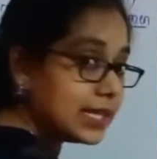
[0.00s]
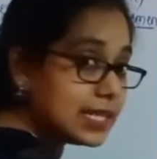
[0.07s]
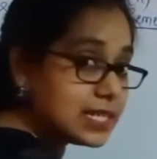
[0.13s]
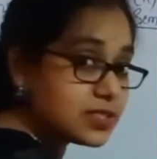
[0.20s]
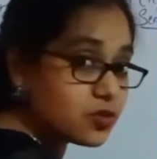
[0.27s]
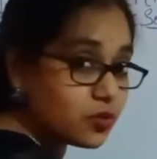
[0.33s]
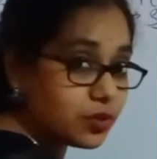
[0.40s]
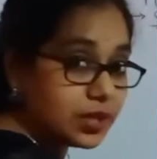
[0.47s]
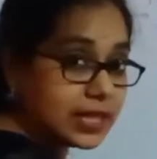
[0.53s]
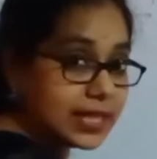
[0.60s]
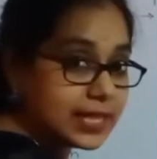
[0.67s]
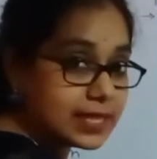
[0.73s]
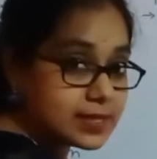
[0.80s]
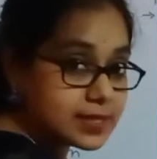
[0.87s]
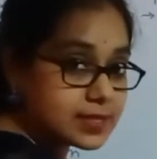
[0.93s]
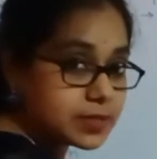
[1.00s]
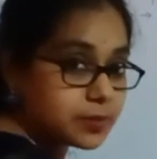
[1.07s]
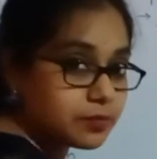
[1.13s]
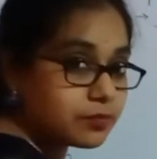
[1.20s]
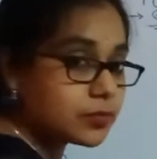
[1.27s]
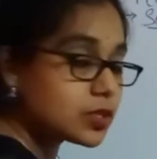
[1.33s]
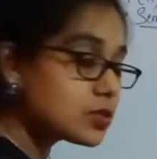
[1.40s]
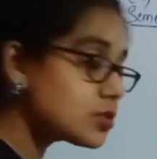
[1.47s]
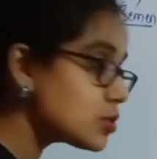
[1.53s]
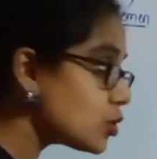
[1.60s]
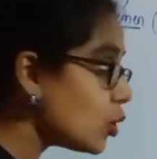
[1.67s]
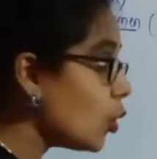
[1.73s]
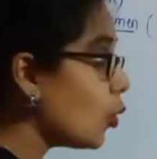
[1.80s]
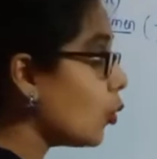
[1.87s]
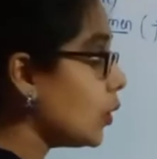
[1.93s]
is released.
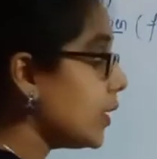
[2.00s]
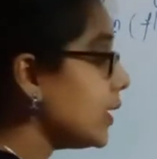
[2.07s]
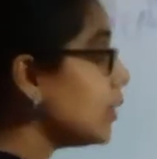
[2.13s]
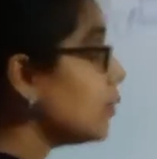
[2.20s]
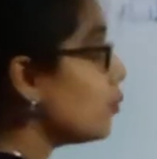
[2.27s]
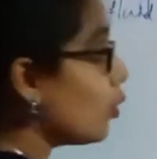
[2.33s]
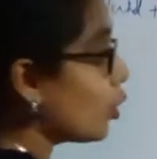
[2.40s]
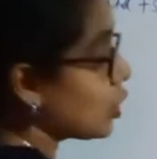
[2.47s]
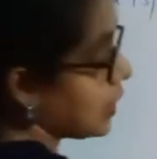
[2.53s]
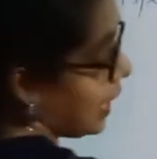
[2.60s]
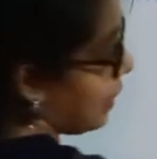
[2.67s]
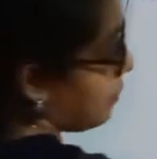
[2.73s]
So here what